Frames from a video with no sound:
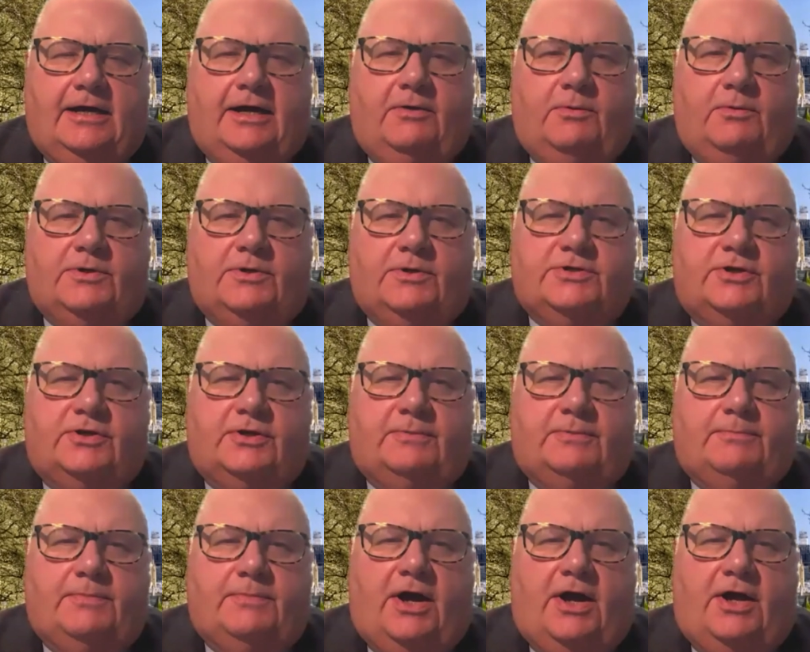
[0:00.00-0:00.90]
I went
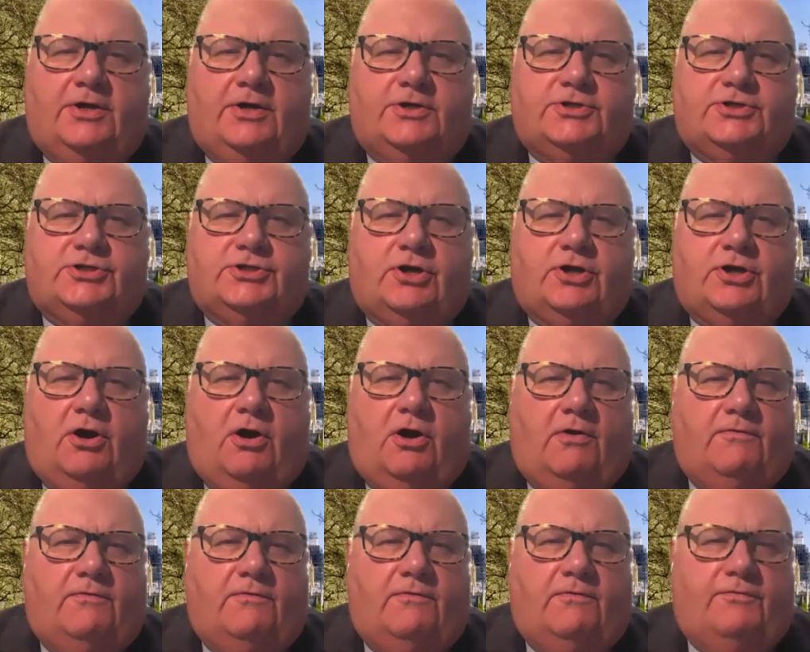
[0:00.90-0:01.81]
on the March
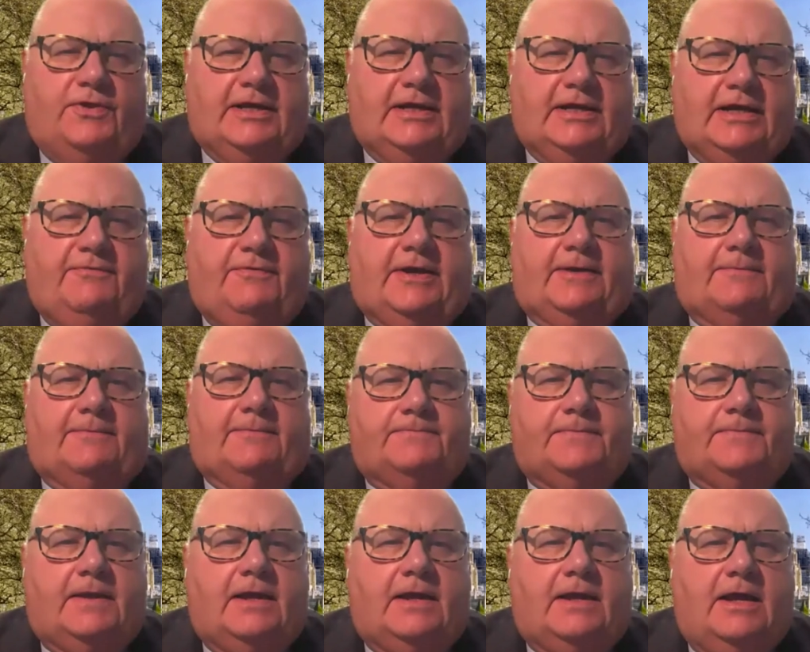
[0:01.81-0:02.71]
of the Living,
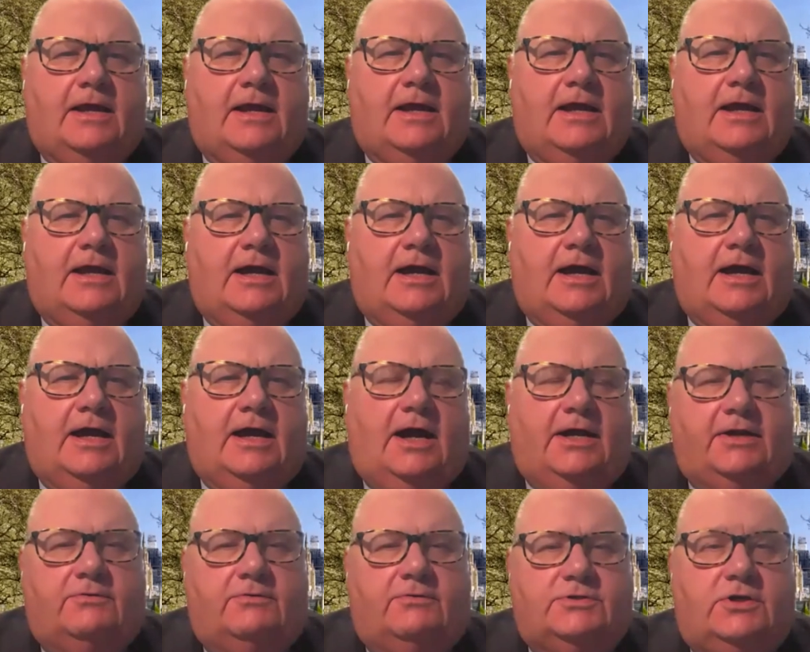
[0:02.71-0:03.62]

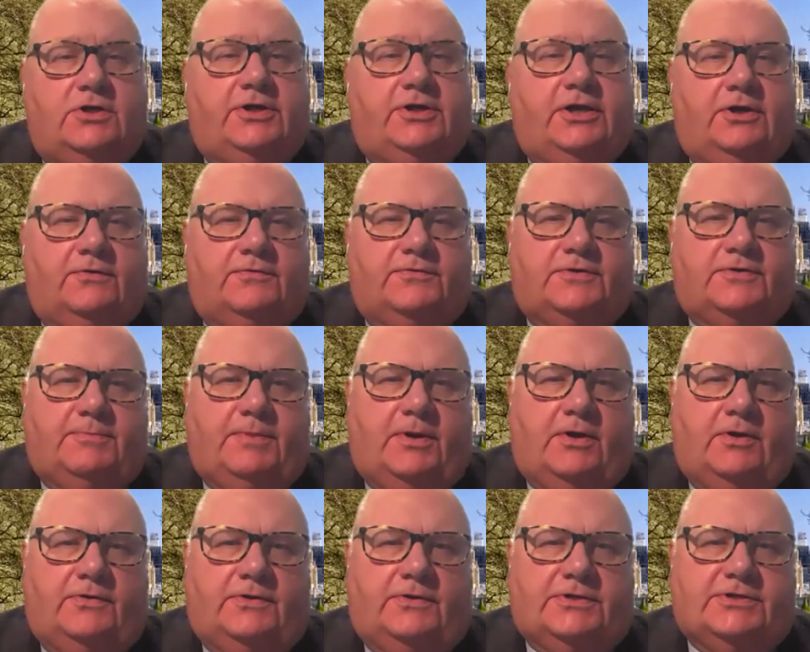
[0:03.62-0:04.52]
And I was lucky enough to
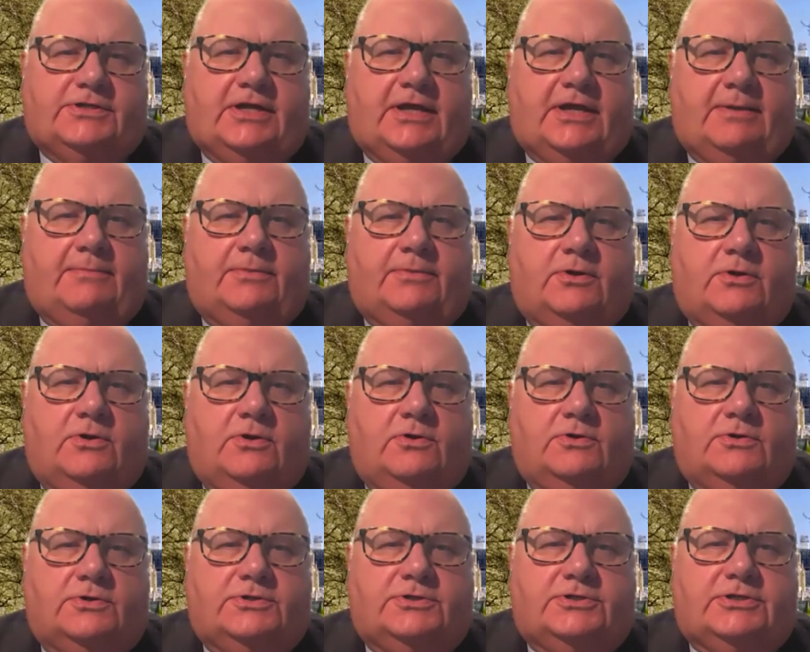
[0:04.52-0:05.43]
be on the same
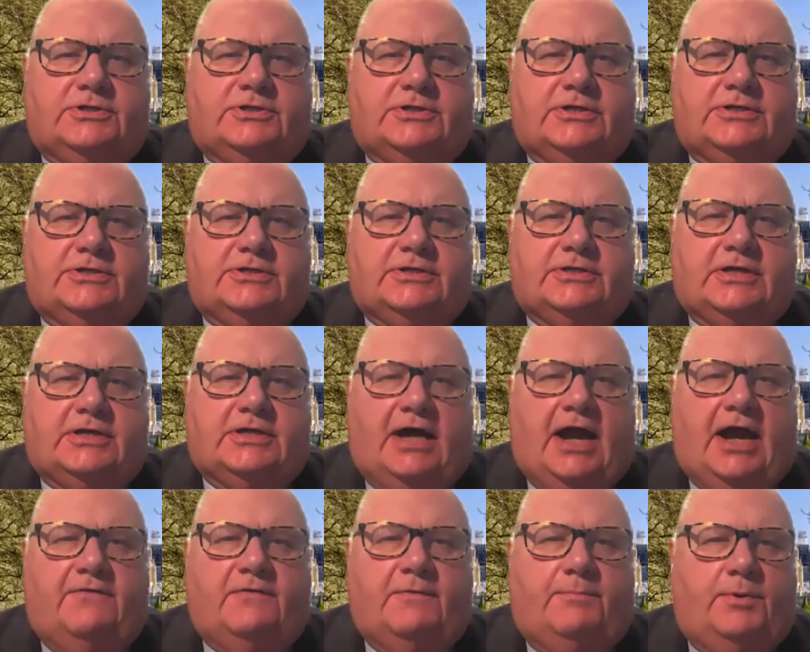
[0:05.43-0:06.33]
coach as
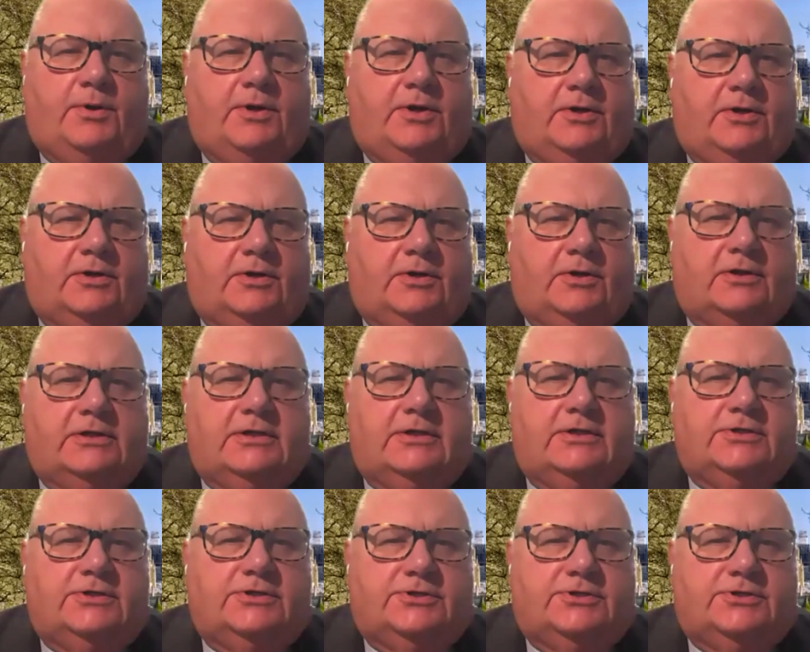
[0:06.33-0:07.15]
Ivor Pearl,